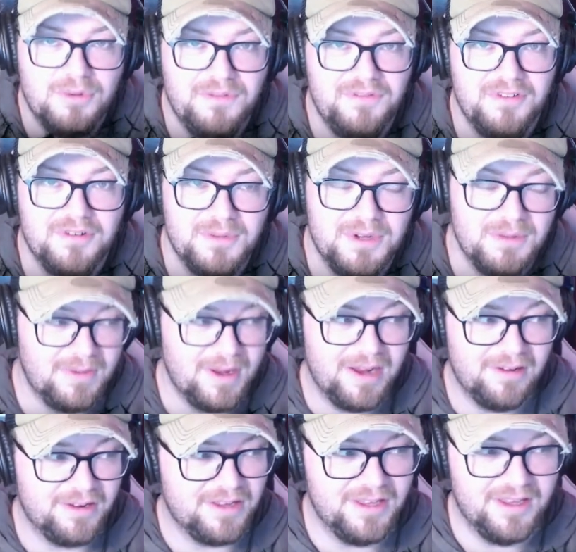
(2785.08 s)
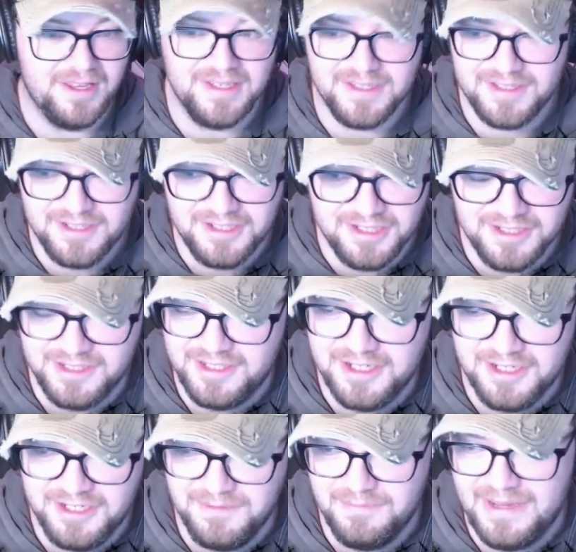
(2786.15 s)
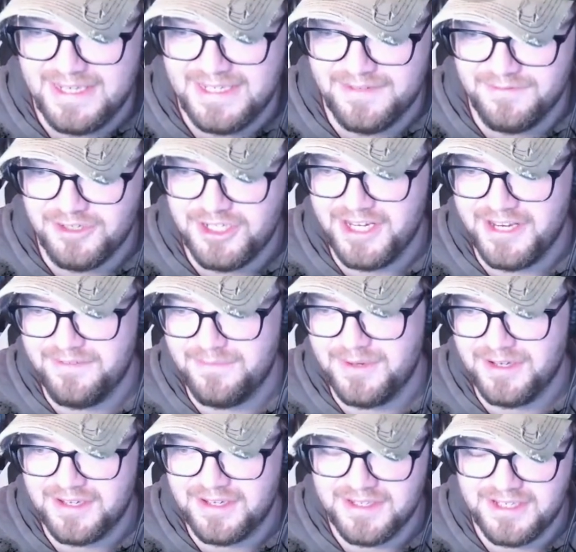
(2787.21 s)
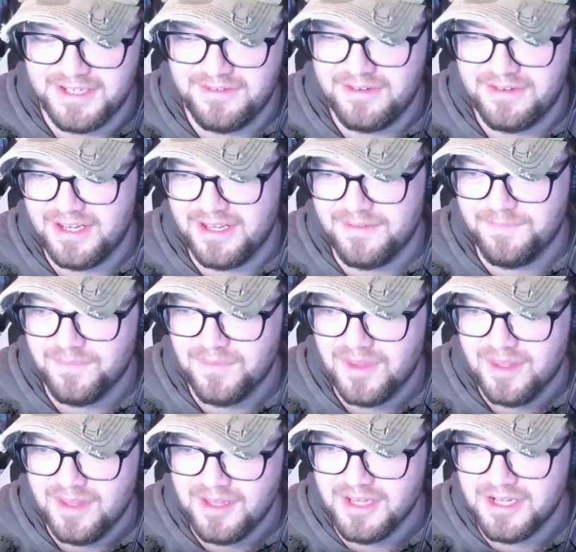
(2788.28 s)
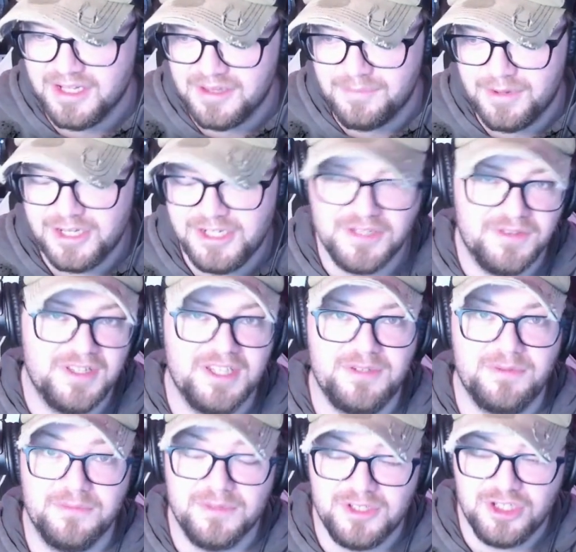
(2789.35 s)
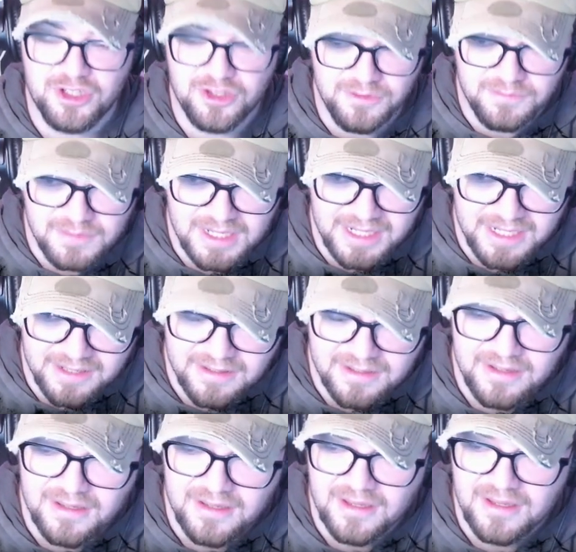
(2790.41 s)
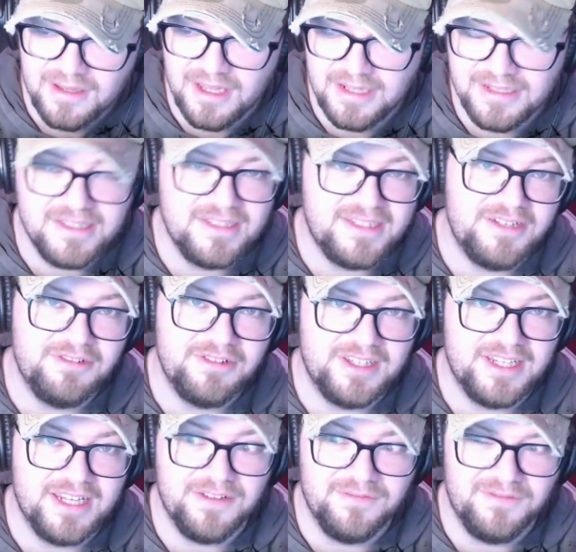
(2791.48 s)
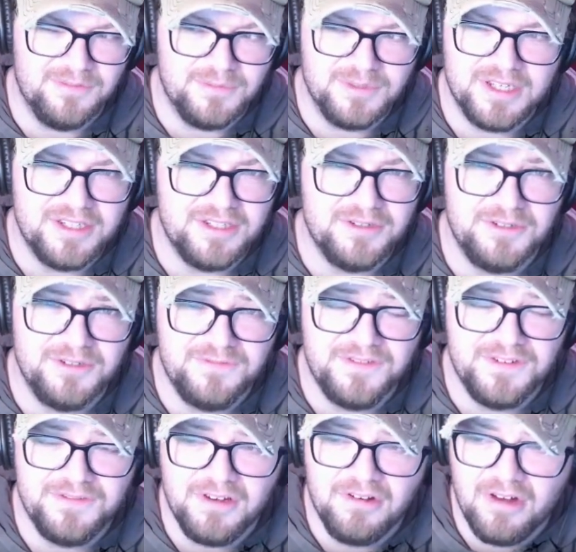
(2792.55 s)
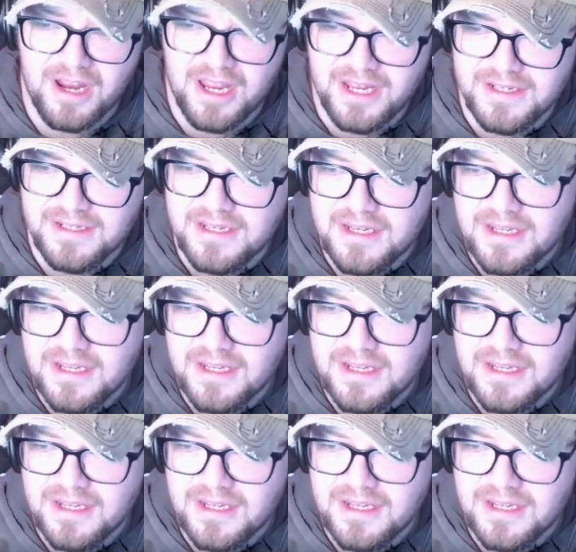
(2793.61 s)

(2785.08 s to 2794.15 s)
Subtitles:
film in America is just such a massive achievement, considering, the budget on this one was 2 million, and considering the second film was like 250 grand.